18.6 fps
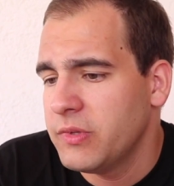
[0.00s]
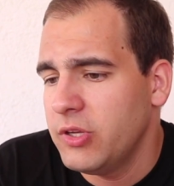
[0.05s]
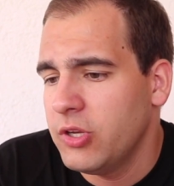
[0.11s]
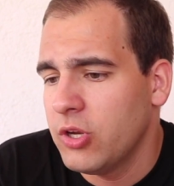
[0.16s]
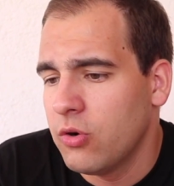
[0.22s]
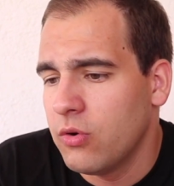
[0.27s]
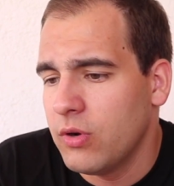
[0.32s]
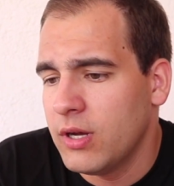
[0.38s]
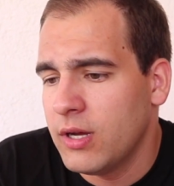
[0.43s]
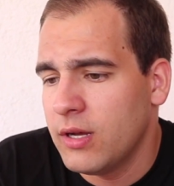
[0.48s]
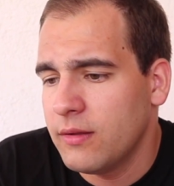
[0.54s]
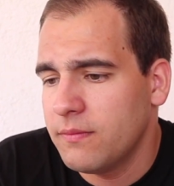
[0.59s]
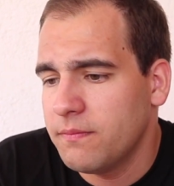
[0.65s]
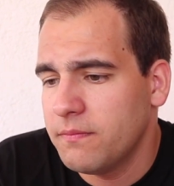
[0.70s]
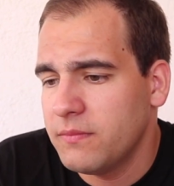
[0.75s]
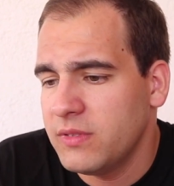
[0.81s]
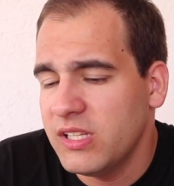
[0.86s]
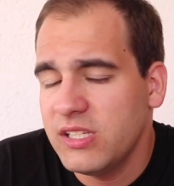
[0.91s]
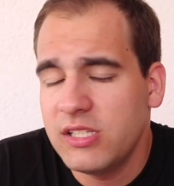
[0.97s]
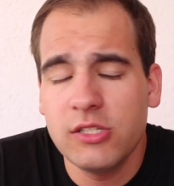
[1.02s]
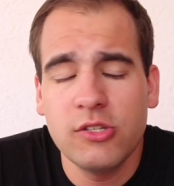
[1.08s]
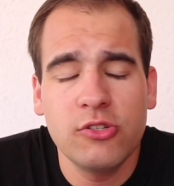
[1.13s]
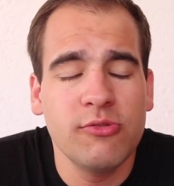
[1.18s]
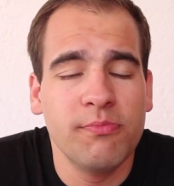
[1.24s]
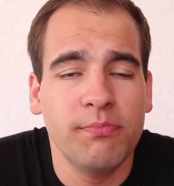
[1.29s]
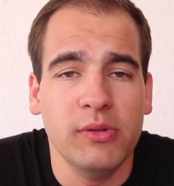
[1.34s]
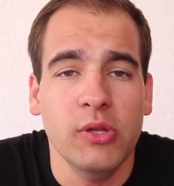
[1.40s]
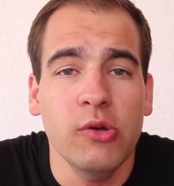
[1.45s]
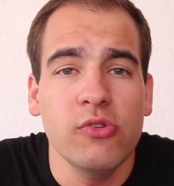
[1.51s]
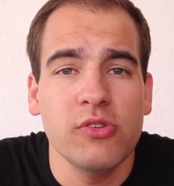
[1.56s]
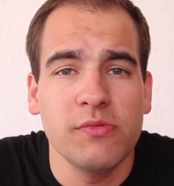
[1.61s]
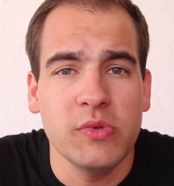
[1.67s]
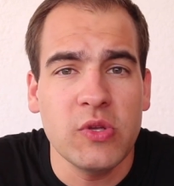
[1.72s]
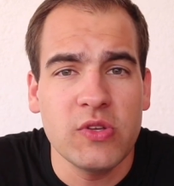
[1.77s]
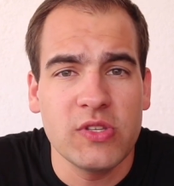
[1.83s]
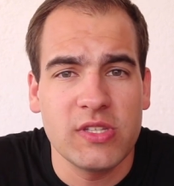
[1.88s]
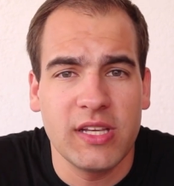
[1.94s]
You know, listening to blues
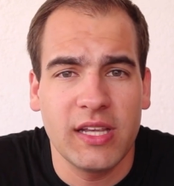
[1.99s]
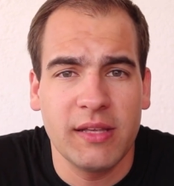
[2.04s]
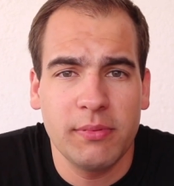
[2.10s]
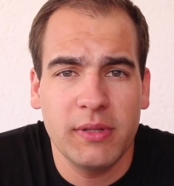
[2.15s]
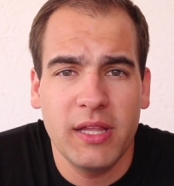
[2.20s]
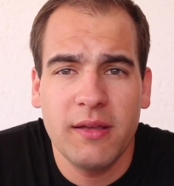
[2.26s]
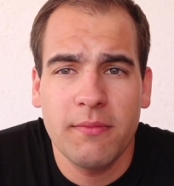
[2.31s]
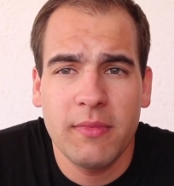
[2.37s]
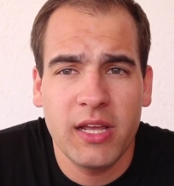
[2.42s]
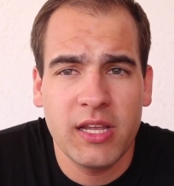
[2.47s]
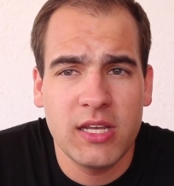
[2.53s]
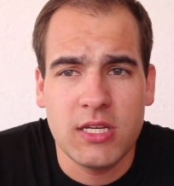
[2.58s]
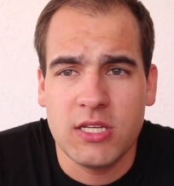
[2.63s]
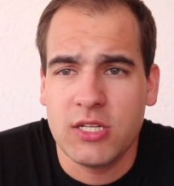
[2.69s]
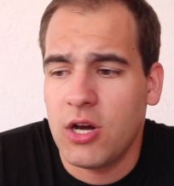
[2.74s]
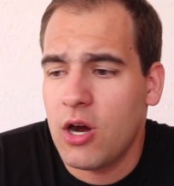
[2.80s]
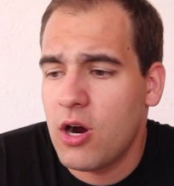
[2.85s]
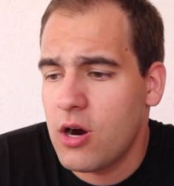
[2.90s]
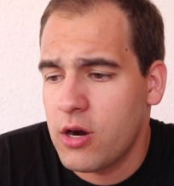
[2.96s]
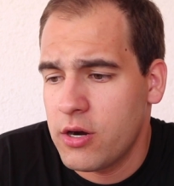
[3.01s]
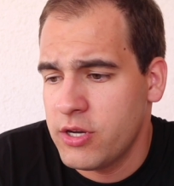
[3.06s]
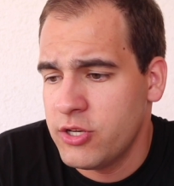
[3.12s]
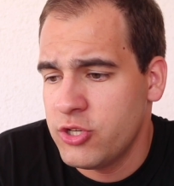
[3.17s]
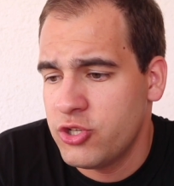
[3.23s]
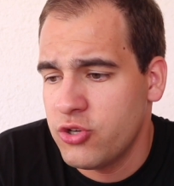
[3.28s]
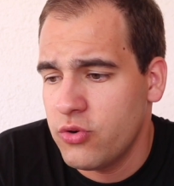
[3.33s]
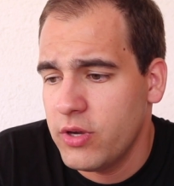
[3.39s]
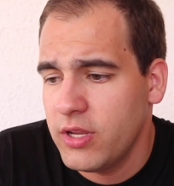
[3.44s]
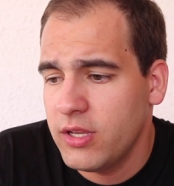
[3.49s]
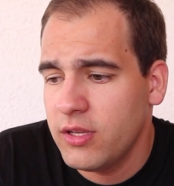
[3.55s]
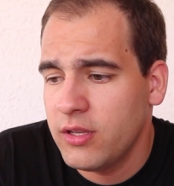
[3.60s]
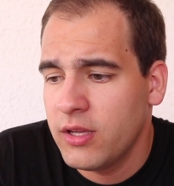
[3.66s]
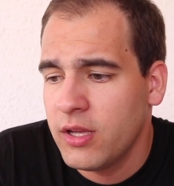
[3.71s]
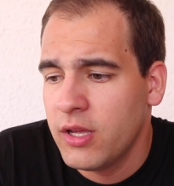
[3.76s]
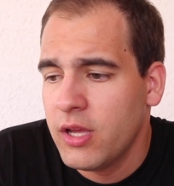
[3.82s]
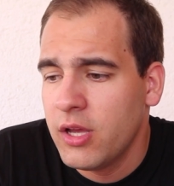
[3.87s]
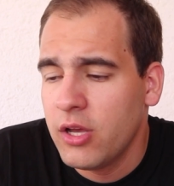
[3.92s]
music, playing my guitar,
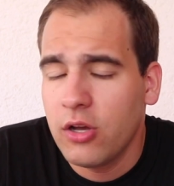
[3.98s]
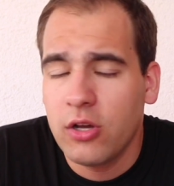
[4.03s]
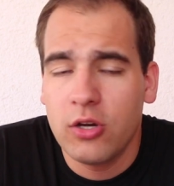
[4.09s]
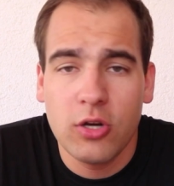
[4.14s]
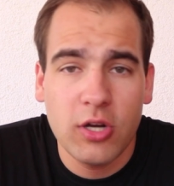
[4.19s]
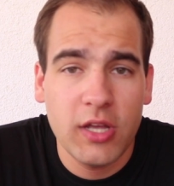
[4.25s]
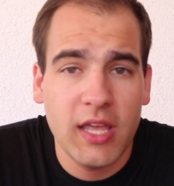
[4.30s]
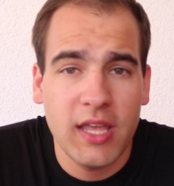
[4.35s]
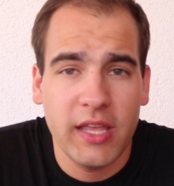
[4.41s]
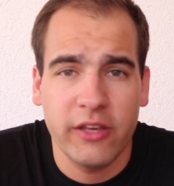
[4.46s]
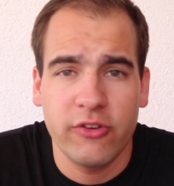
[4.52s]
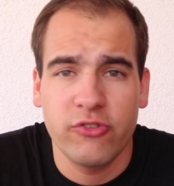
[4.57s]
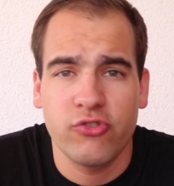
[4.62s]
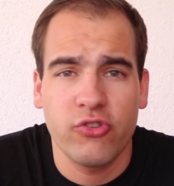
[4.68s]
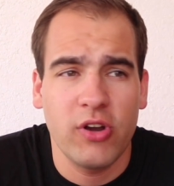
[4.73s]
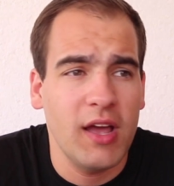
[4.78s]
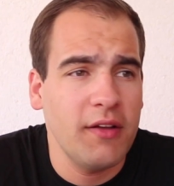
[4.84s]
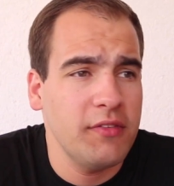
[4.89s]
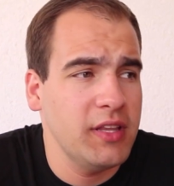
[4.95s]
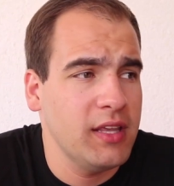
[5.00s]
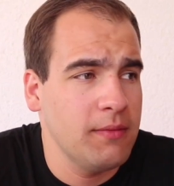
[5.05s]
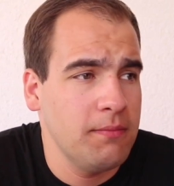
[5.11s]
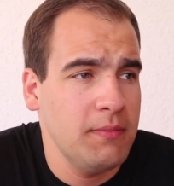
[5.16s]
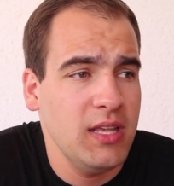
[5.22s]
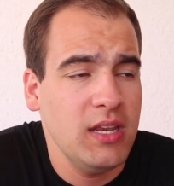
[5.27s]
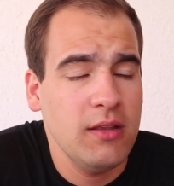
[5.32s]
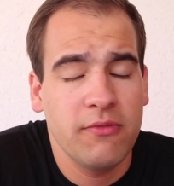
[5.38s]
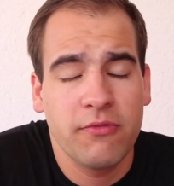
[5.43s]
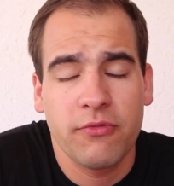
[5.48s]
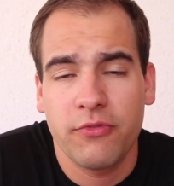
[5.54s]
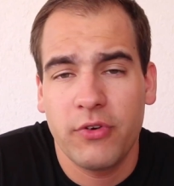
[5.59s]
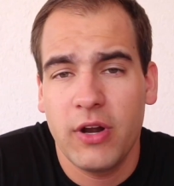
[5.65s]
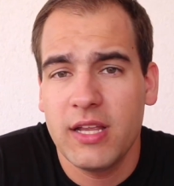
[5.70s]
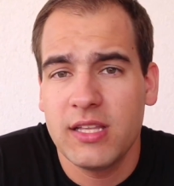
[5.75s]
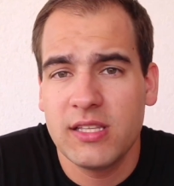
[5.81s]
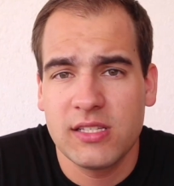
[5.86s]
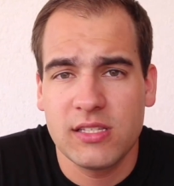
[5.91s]
enjoying cooking and traveling and meeting
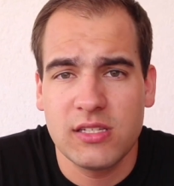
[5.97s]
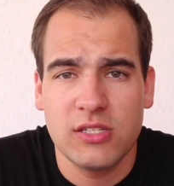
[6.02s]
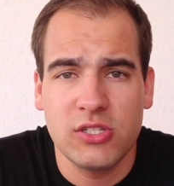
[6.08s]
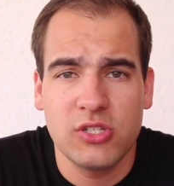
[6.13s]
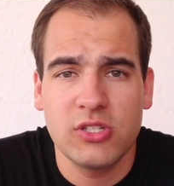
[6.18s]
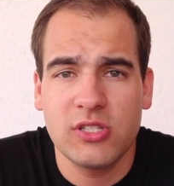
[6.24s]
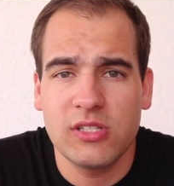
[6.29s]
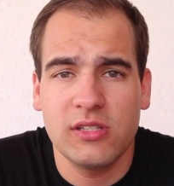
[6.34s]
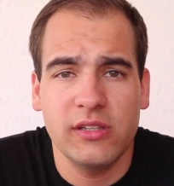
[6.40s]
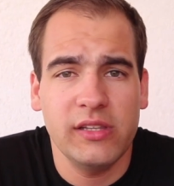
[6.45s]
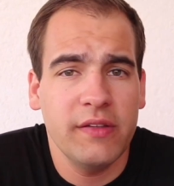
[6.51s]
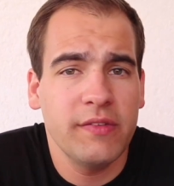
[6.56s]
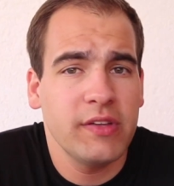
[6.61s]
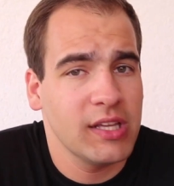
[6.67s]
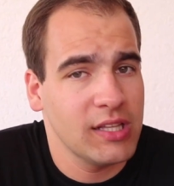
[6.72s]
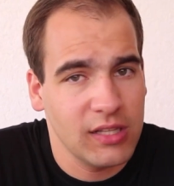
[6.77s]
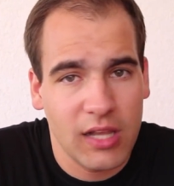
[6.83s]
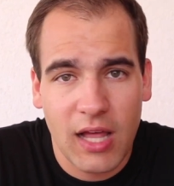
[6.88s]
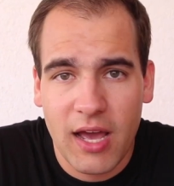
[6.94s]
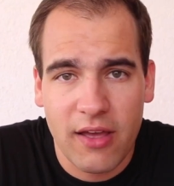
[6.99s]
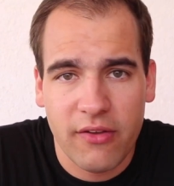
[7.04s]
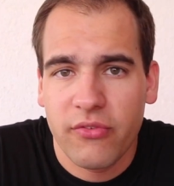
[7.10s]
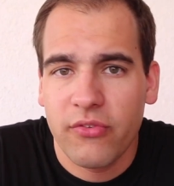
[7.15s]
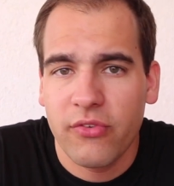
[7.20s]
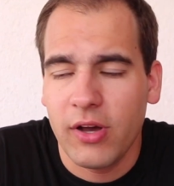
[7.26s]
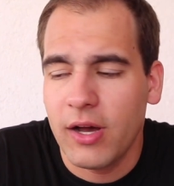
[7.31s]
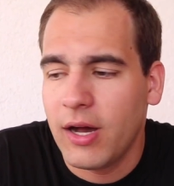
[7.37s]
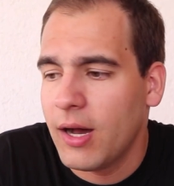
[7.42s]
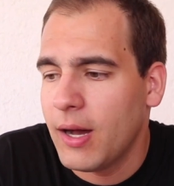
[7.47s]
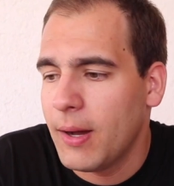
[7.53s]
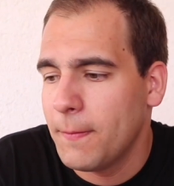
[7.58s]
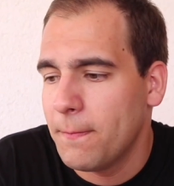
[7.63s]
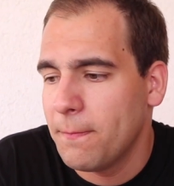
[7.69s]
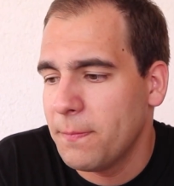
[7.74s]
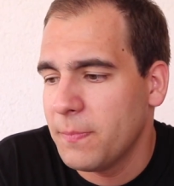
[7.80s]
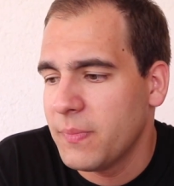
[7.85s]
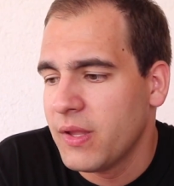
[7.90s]
friends and just living life
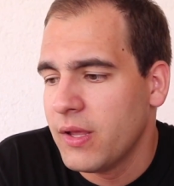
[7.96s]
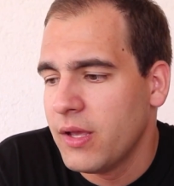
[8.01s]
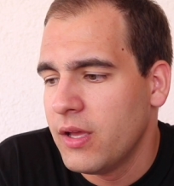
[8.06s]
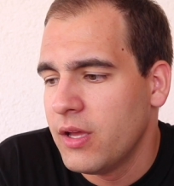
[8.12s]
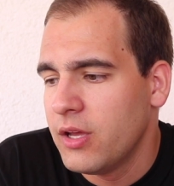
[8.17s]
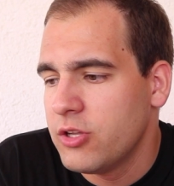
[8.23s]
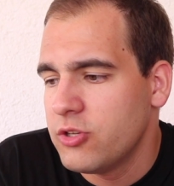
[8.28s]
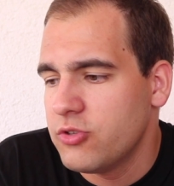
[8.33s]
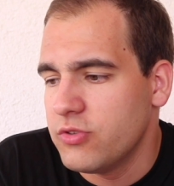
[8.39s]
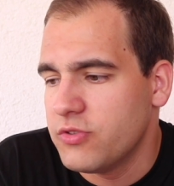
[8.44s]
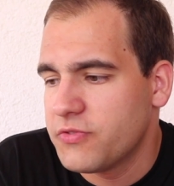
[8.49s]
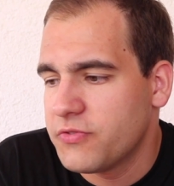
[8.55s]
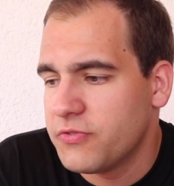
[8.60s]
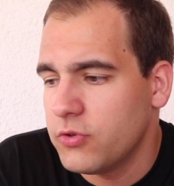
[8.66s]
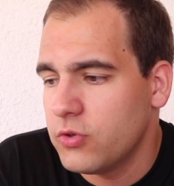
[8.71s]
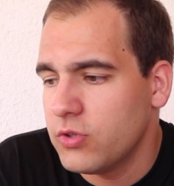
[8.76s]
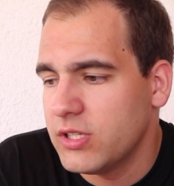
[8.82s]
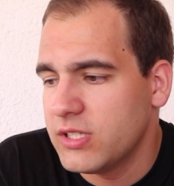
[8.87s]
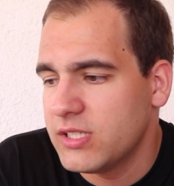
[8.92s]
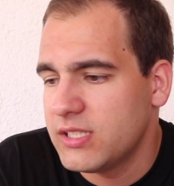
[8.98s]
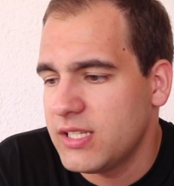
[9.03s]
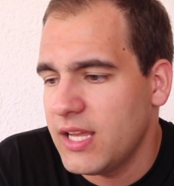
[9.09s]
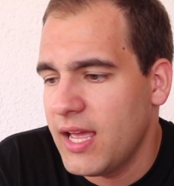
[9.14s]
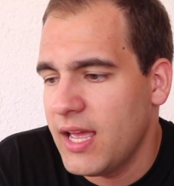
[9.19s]
to its fullest.